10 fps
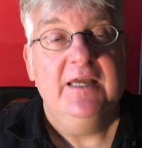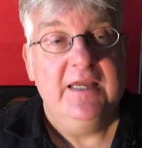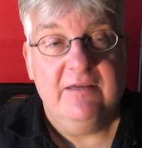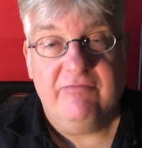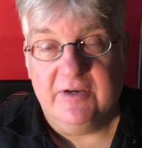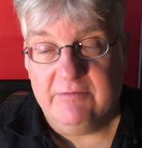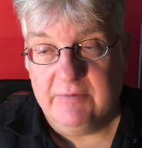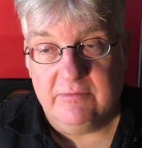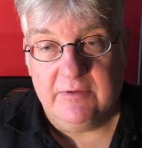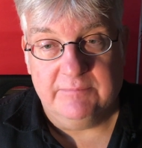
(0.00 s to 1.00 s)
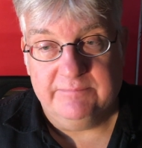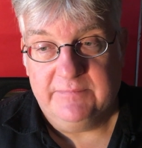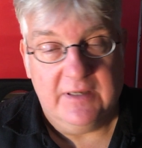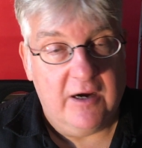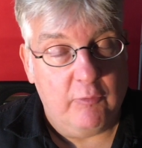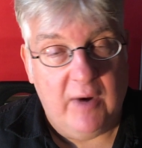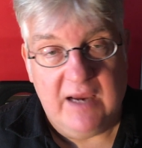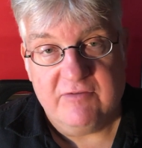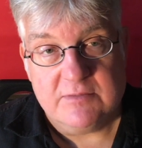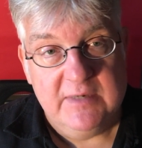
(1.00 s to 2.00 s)
if our
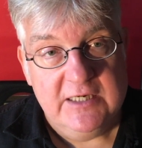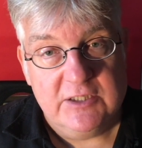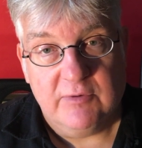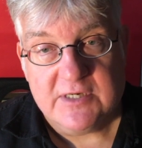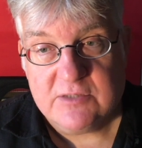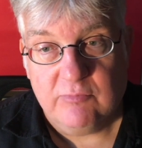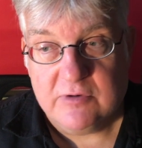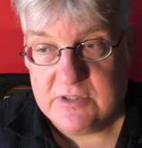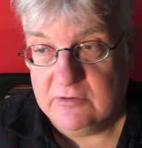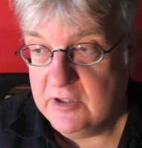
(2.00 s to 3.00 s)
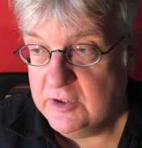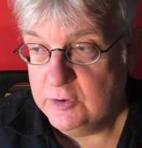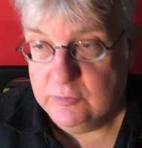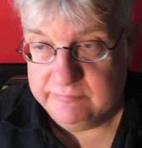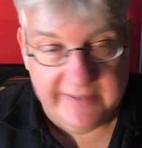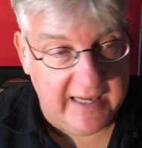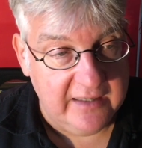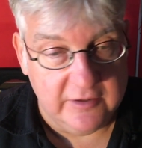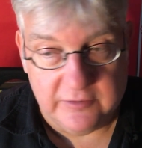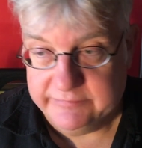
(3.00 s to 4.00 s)
wife is mean to us, we're still going to,
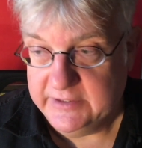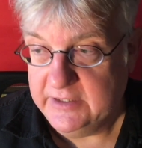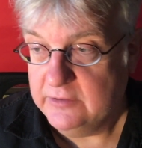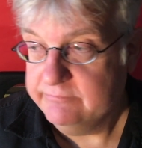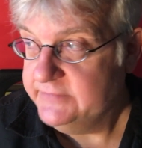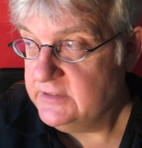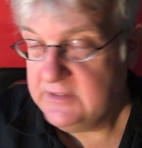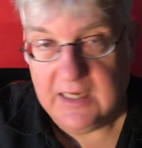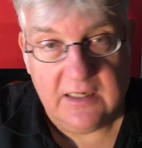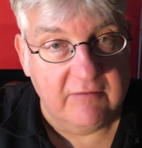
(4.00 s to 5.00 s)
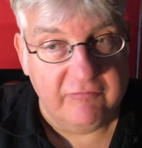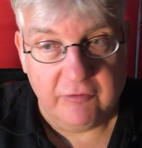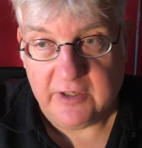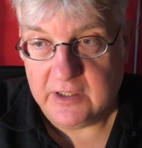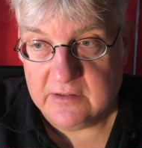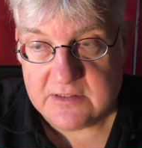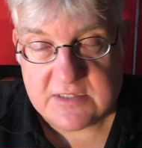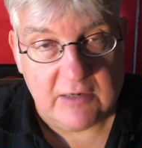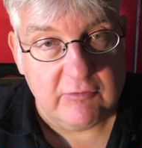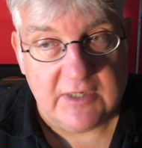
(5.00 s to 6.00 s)
take comfort in the
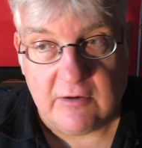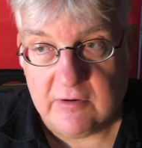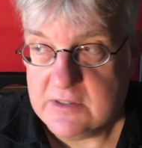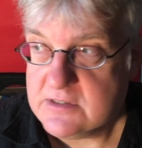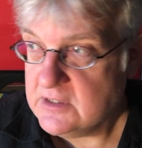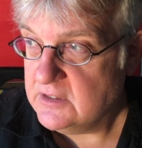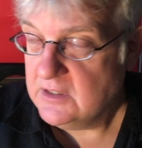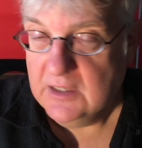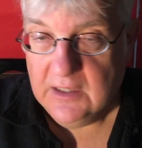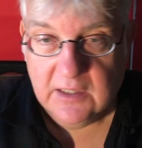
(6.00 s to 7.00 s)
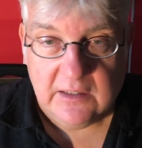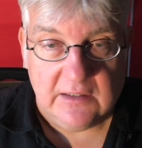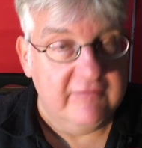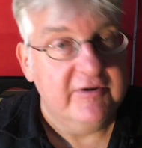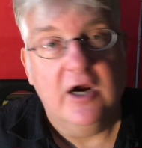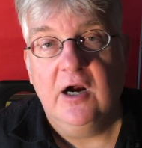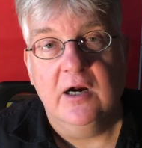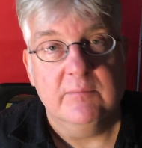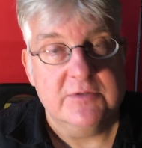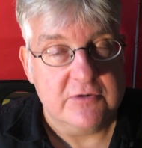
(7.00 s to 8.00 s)
secretary's loving
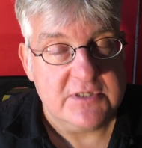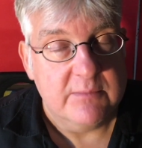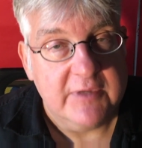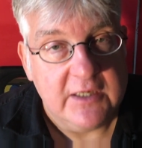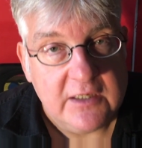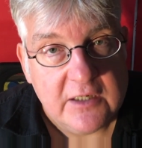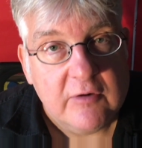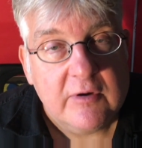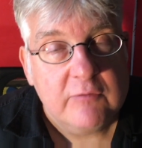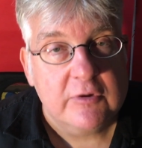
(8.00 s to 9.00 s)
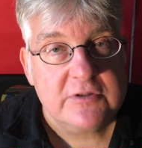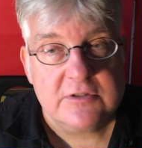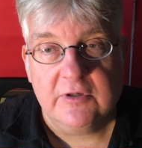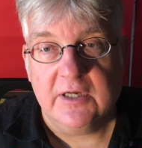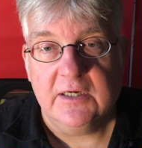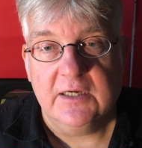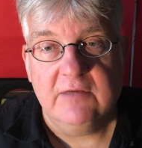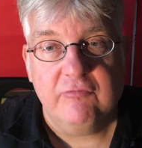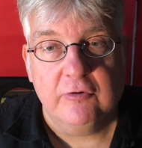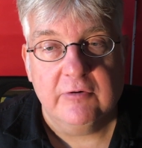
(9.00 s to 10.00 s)
arms or something. We're still going to,
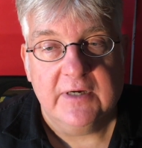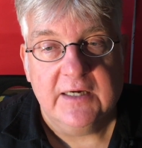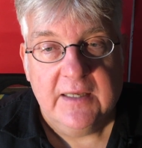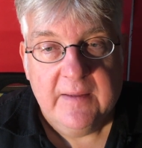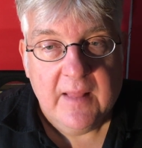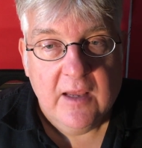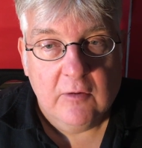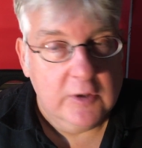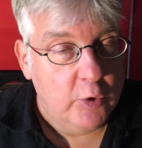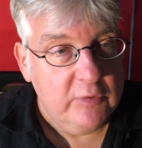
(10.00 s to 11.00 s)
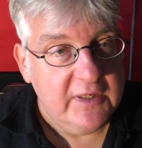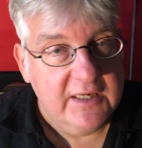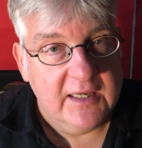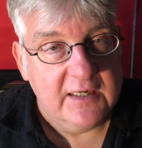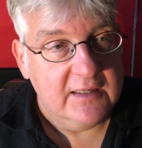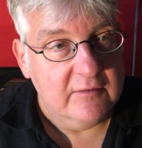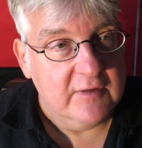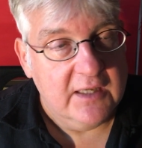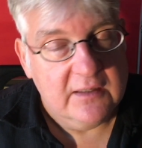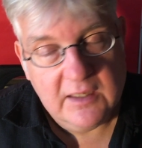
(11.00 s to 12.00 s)
if we're lonely
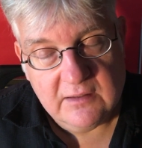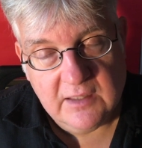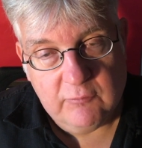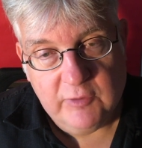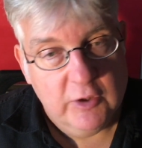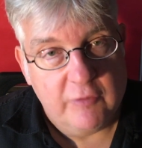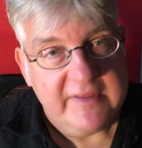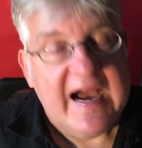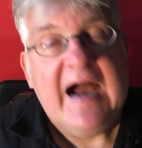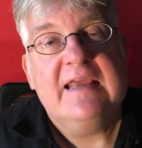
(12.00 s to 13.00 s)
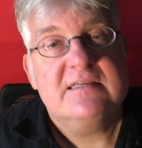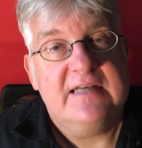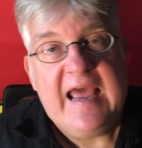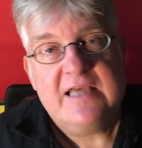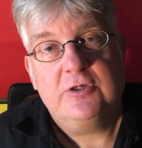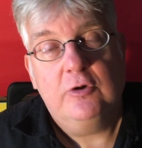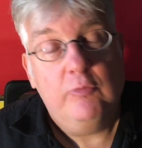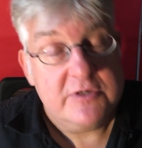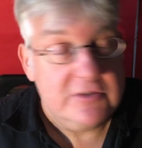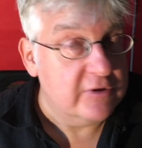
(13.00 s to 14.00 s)
and we know the guy is an asshole,
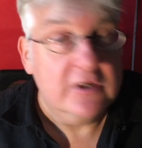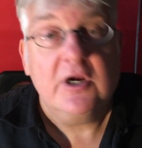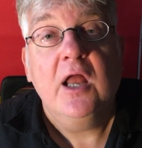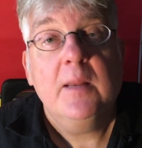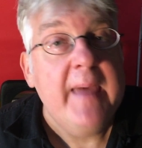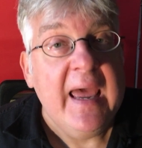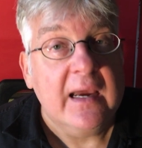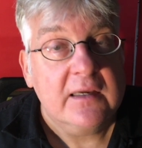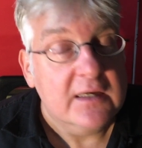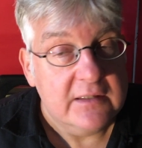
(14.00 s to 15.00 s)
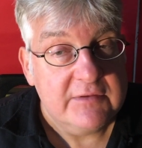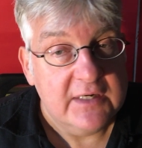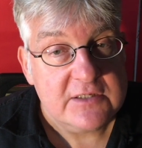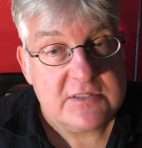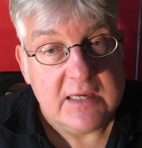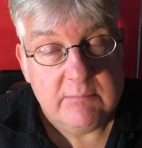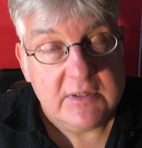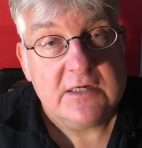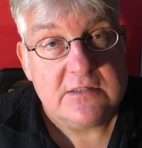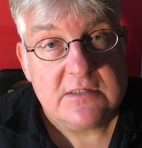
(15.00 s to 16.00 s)
we're still going to call him back the next day
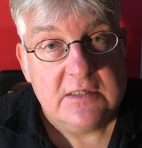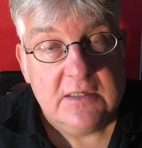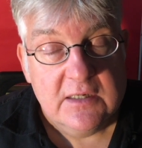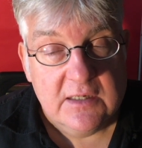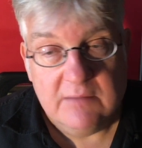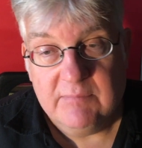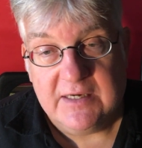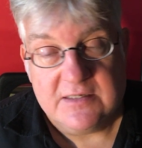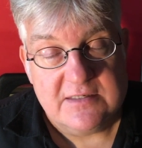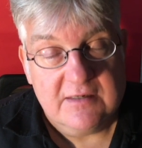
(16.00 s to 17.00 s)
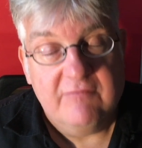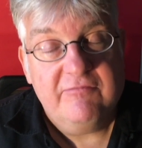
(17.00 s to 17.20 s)
because of